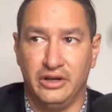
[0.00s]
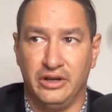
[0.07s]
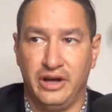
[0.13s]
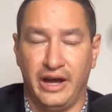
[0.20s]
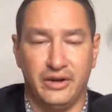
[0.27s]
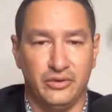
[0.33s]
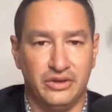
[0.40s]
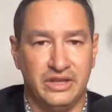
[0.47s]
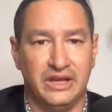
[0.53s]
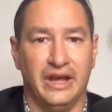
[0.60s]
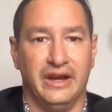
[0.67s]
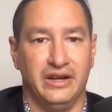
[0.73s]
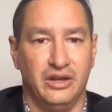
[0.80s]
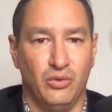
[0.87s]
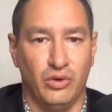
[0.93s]
I don't think
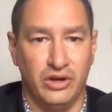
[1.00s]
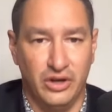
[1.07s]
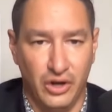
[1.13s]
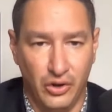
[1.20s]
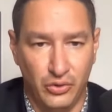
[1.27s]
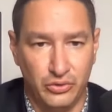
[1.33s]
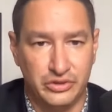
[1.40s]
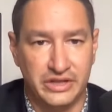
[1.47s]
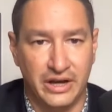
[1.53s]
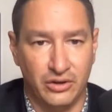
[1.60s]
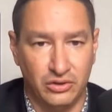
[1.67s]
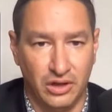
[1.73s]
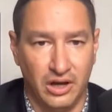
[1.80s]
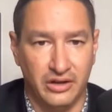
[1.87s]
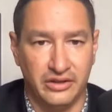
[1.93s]
anyone knows how
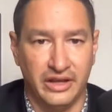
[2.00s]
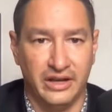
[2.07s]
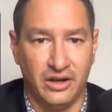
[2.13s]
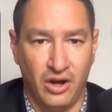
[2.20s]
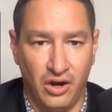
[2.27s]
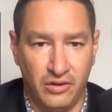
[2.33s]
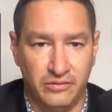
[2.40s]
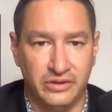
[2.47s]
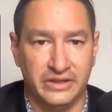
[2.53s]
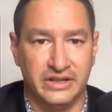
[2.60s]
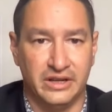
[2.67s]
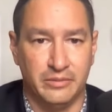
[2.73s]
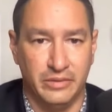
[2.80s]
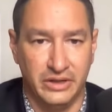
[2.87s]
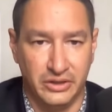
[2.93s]
long that conflict
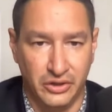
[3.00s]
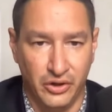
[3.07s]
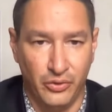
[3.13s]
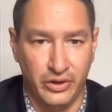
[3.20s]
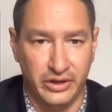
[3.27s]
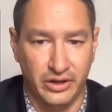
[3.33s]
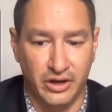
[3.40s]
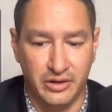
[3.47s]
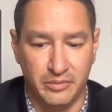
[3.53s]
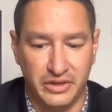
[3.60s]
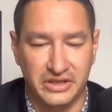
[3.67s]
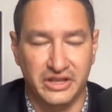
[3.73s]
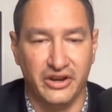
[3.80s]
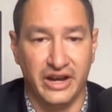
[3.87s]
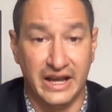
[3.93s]
had been going on, but
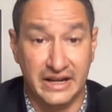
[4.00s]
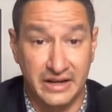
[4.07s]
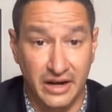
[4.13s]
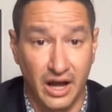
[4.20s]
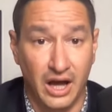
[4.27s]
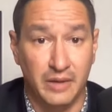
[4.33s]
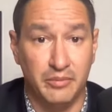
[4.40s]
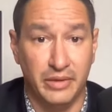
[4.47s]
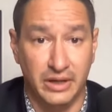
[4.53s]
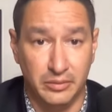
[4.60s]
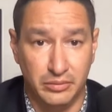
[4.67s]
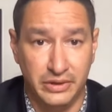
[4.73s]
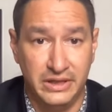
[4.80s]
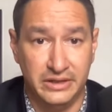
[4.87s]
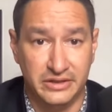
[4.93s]
there had not been
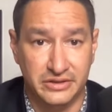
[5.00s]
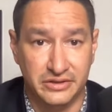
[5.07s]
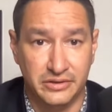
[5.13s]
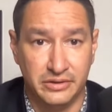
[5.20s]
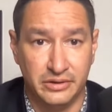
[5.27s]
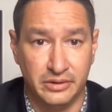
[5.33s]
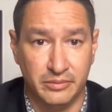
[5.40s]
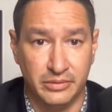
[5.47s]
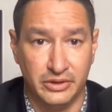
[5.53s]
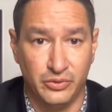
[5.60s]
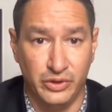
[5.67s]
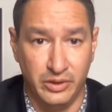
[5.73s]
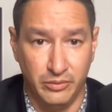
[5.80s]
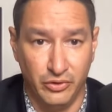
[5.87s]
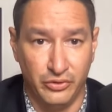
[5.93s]
peace
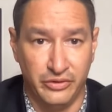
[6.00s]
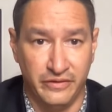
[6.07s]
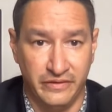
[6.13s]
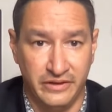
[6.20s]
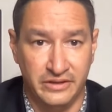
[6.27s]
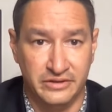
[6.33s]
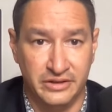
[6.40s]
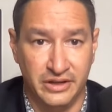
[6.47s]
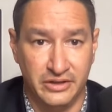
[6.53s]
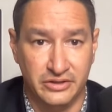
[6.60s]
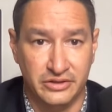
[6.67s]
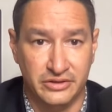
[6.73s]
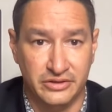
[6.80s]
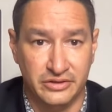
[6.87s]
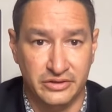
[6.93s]
between both of these
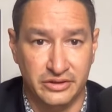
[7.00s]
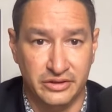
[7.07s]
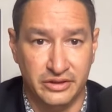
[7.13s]
nations.